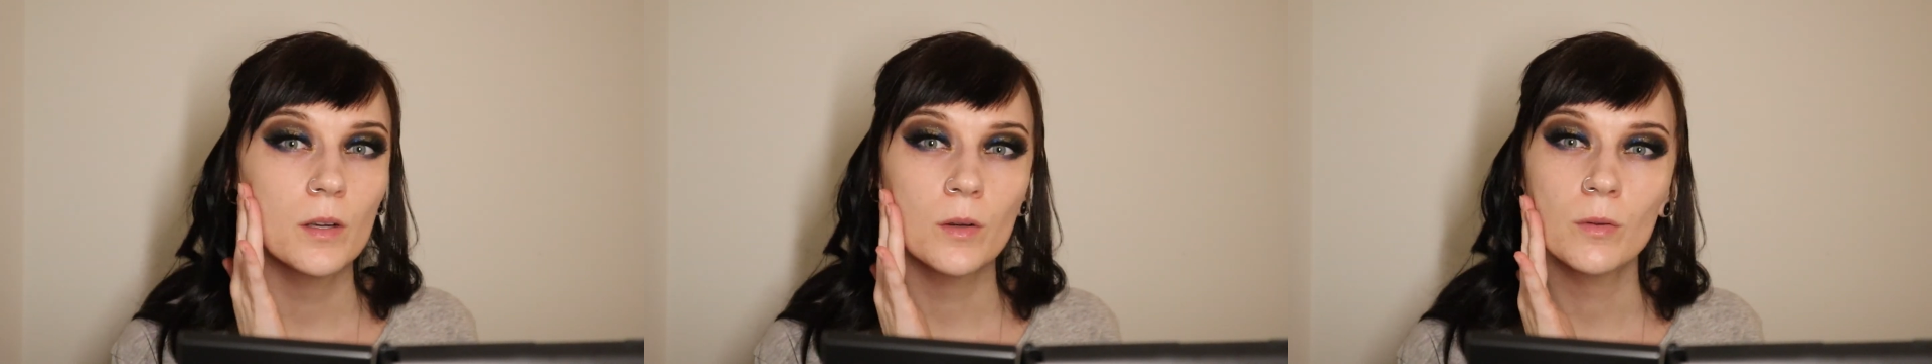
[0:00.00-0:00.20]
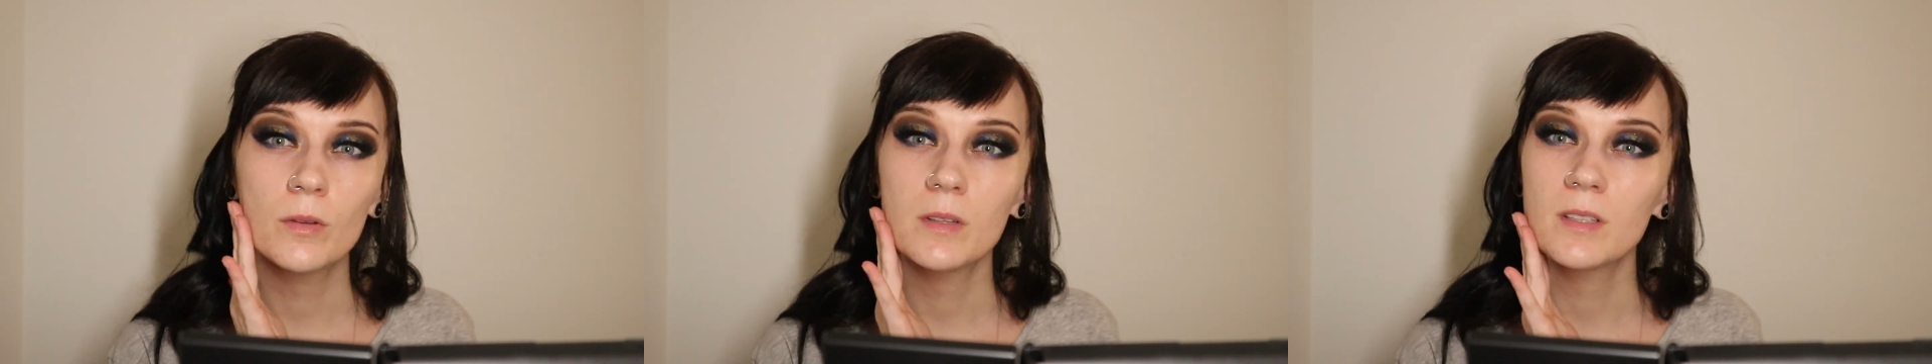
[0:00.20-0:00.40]

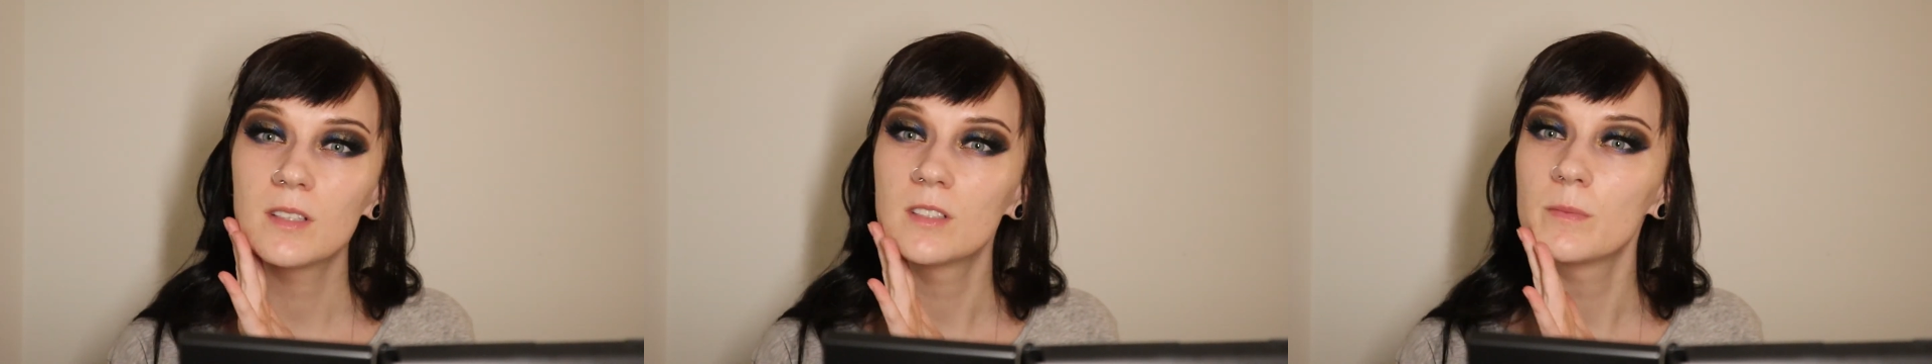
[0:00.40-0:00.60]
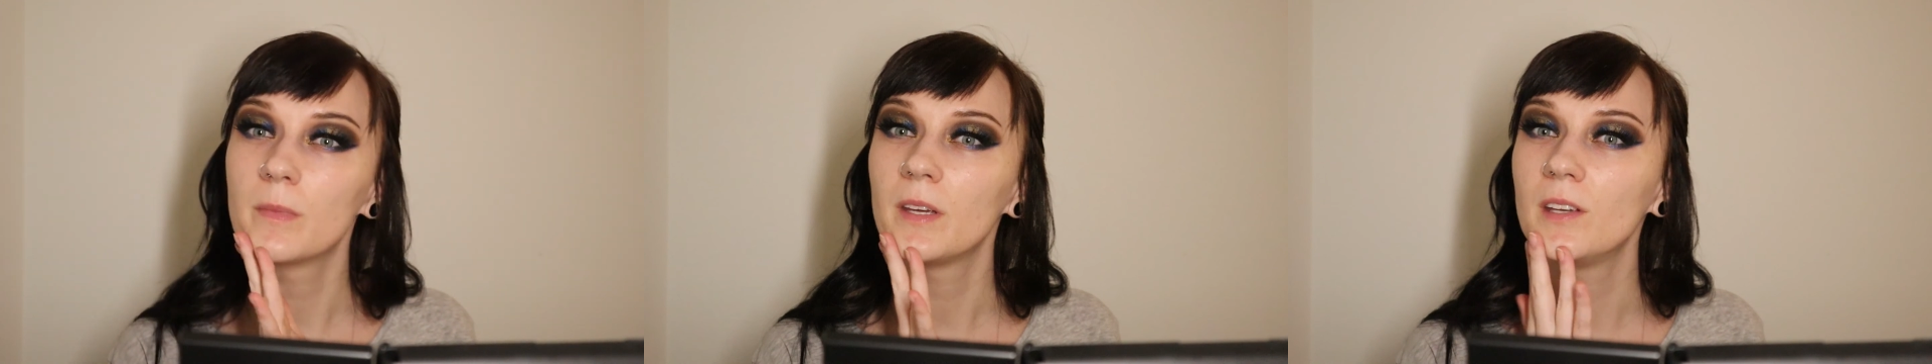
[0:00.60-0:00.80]
really
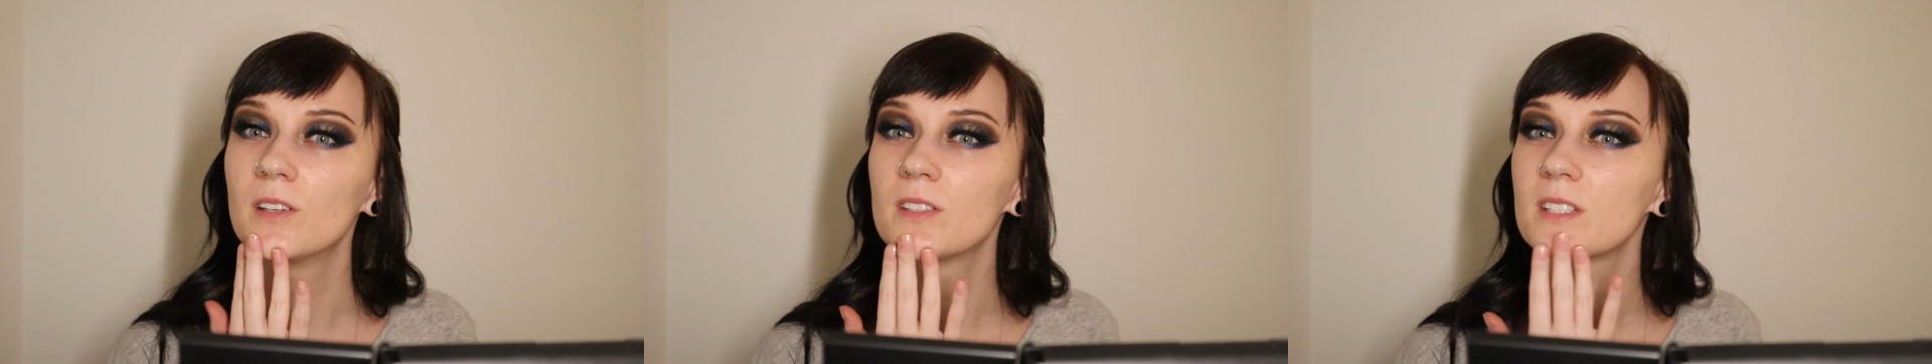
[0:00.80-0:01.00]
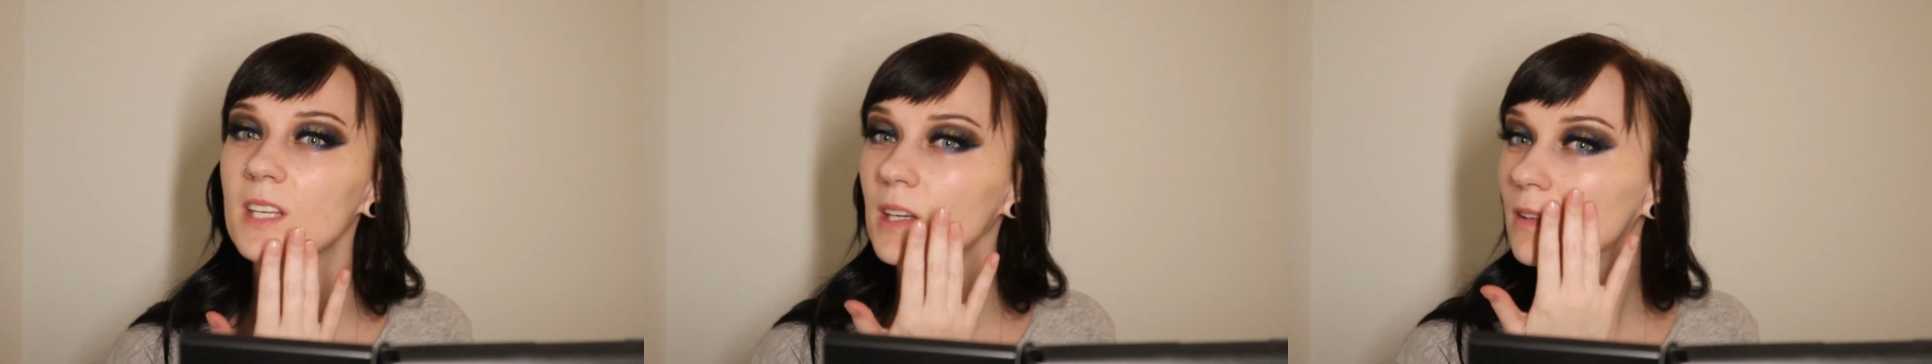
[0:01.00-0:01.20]
does make
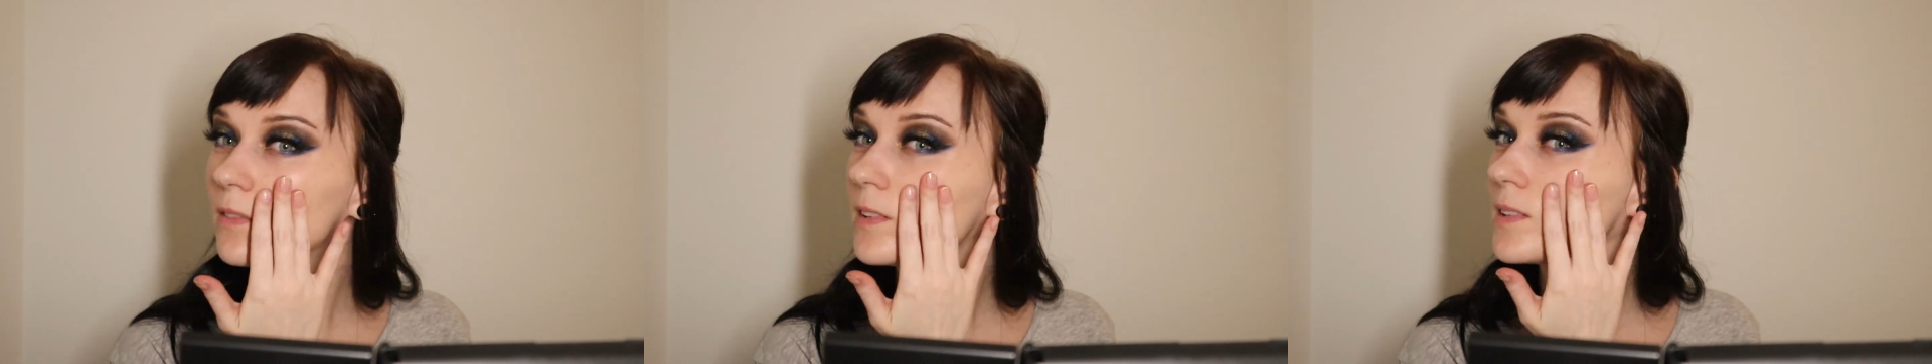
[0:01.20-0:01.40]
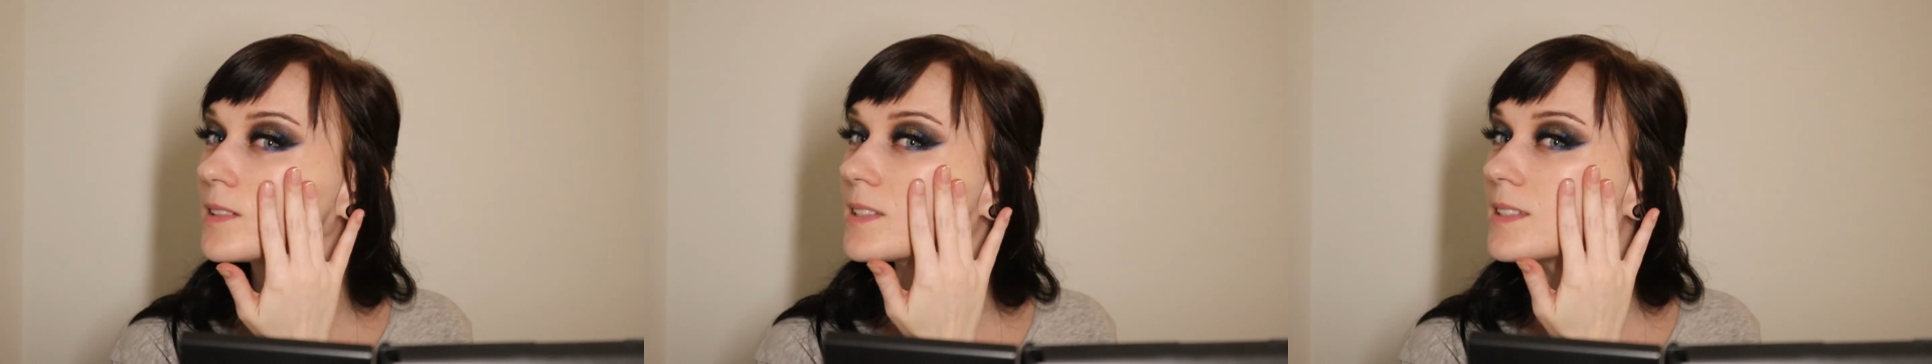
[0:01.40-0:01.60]
your skin
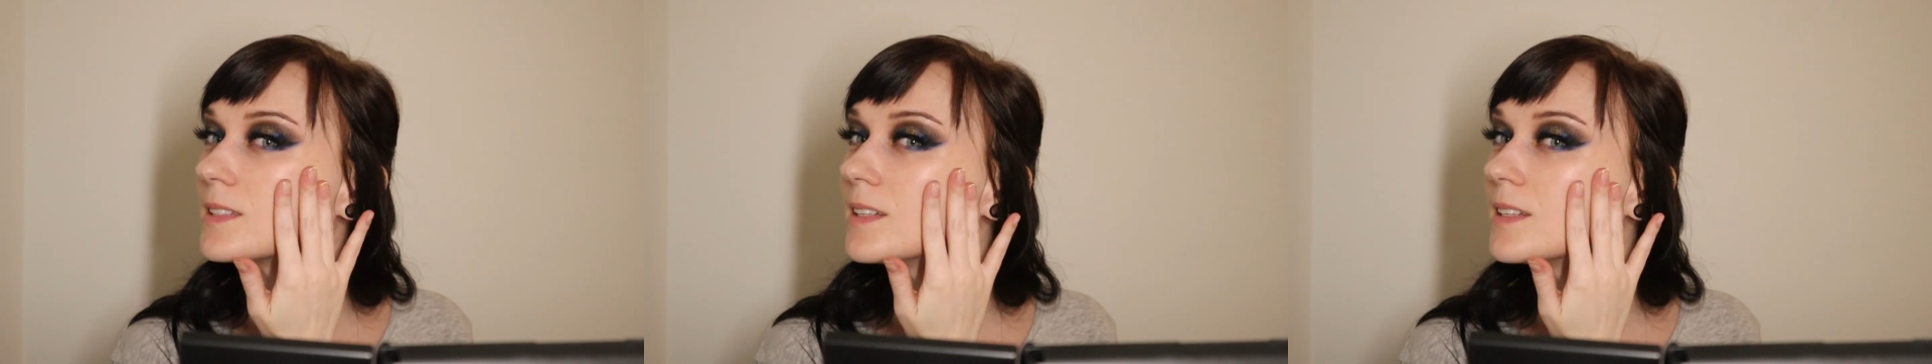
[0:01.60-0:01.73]
feel